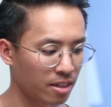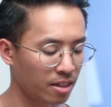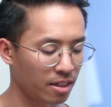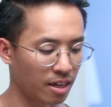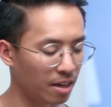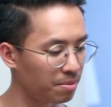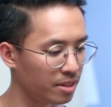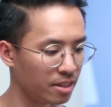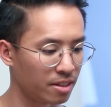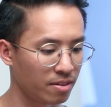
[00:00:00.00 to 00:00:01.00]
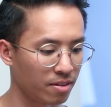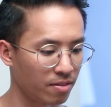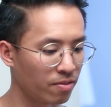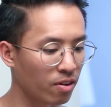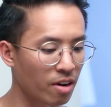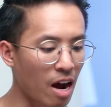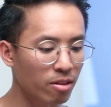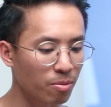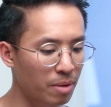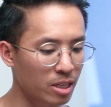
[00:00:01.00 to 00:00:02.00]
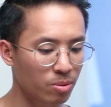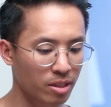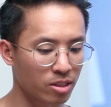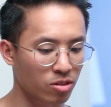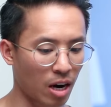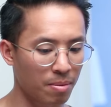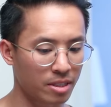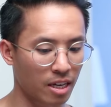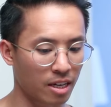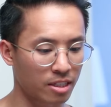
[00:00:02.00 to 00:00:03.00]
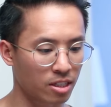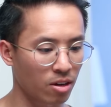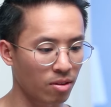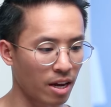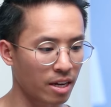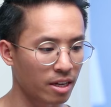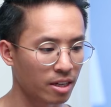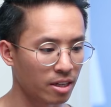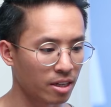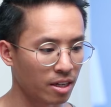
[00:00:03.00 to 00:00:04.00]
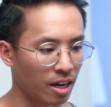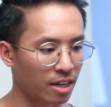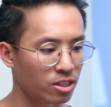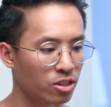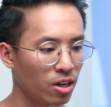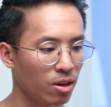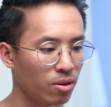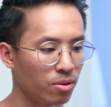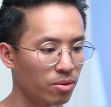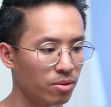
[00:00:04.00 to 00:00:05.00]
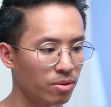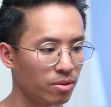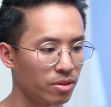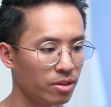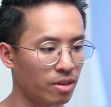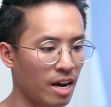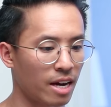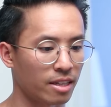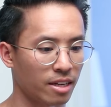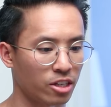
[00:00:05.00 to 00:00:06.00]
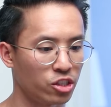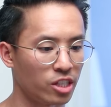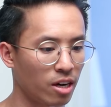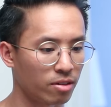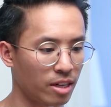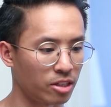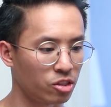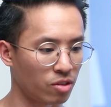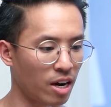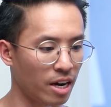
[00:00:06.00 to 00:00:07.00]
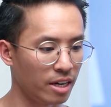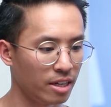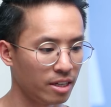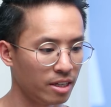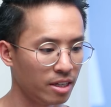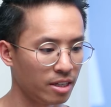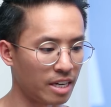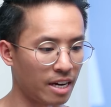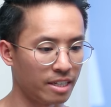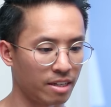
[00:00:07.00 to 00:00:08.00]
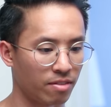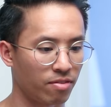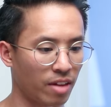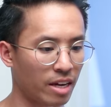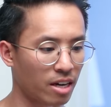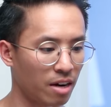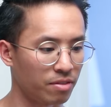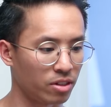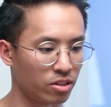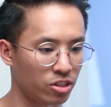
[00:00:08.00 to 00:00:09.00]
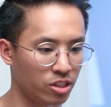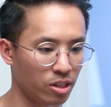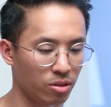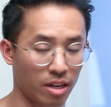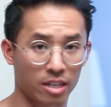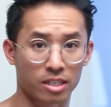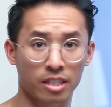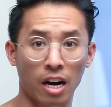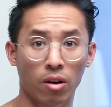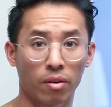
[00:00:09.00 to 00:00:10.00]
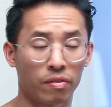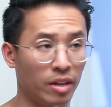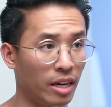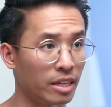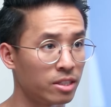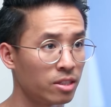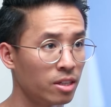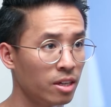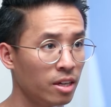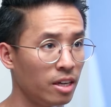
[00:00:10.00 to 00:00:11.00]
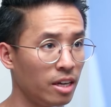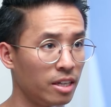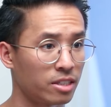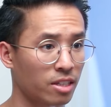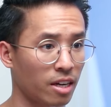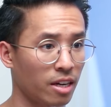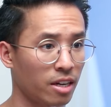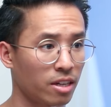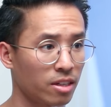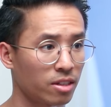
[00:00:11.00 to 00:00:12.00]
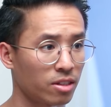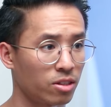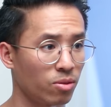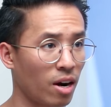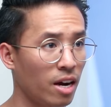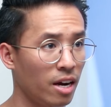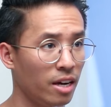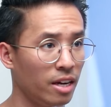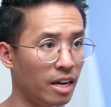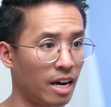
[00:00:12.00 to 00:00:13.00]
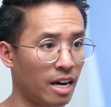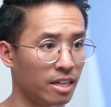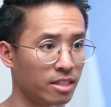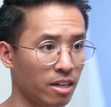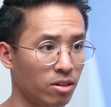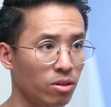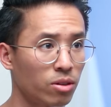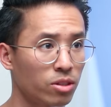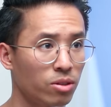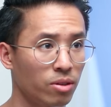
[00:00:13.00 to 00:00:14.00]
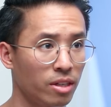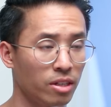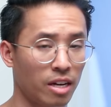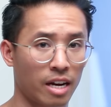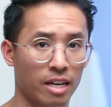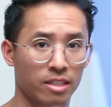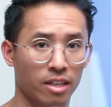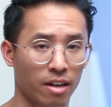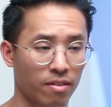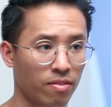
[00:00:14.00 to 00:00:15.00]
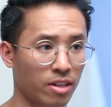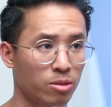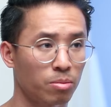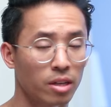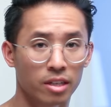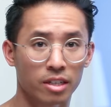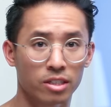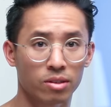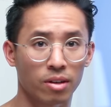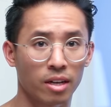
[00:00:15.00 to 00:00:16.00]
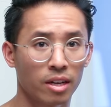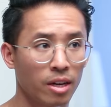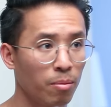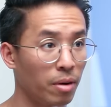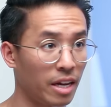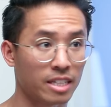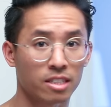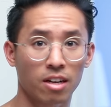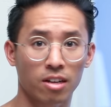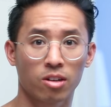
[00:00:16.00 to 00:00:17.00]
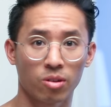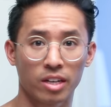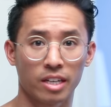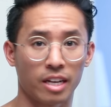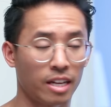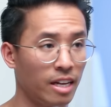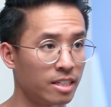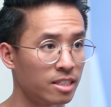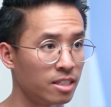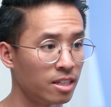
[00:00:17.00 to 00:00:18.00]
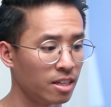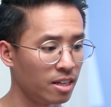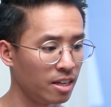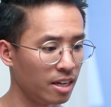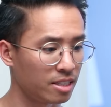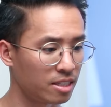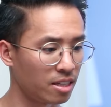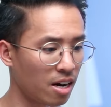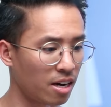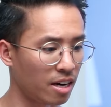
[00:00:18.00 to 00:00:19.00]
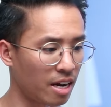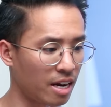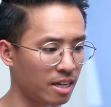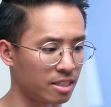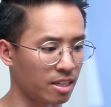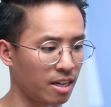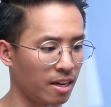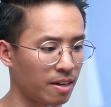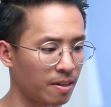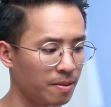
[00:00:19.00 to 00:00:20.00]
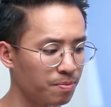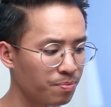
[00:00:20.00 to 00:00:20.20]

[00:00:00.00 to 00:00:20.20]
I mean, for now the best way to describe it is as though like, as though you had like a gel that dried, yet it didn't flake off. You can still like style with it. It's, it's like dry it has like hold to it it has like flexibility to it but it's not gritty it's it's not as like